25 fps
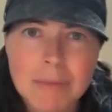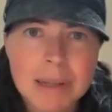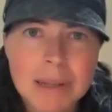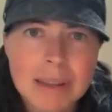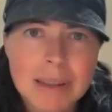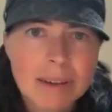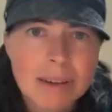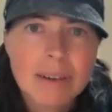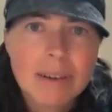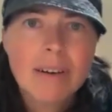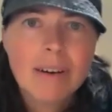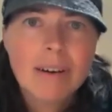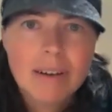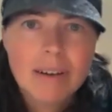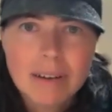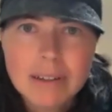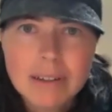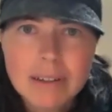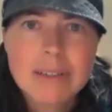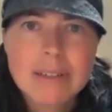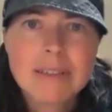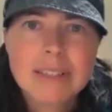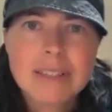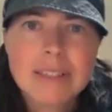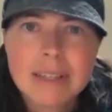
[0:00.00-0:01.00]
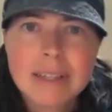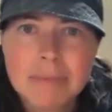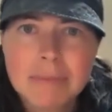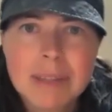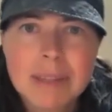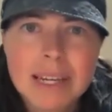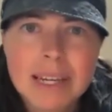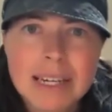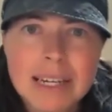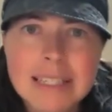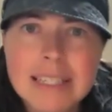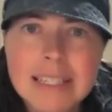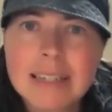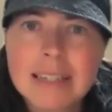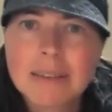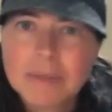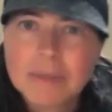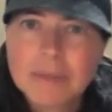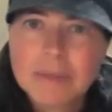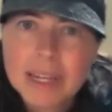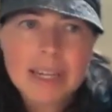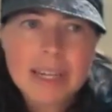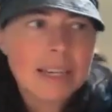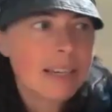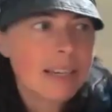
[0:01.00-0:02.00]
but there are also some things that
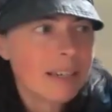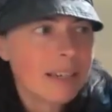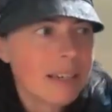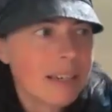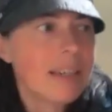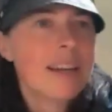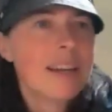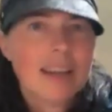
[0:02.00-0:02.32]
we can,